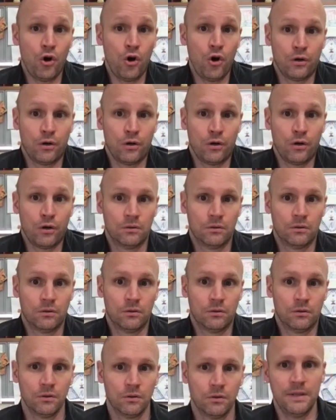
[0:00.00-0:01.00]

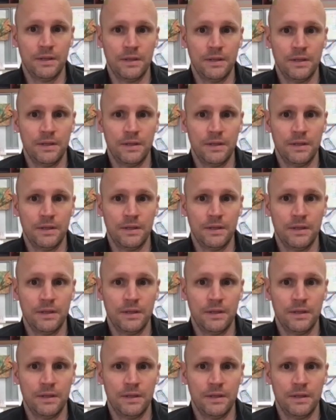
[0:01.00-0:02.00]
I mean, that, that's that's
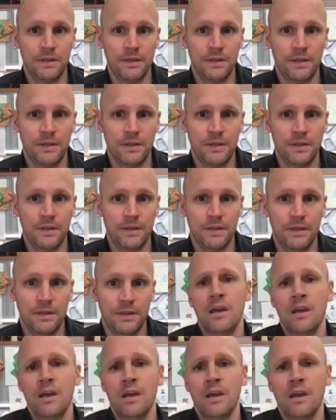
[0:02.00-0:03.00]
a challenge, and
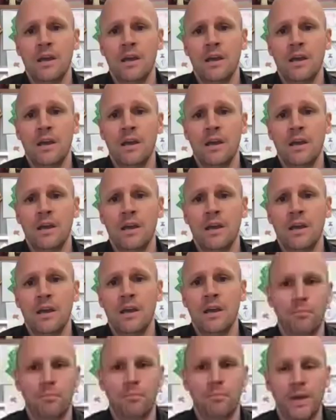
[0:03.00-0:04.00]
that that that
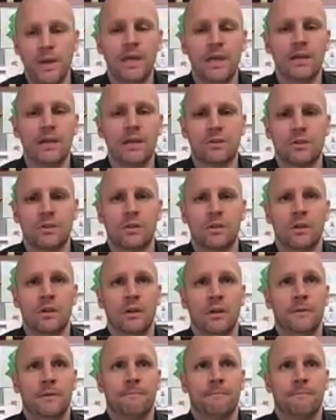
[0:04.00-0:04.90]
becomes the biggest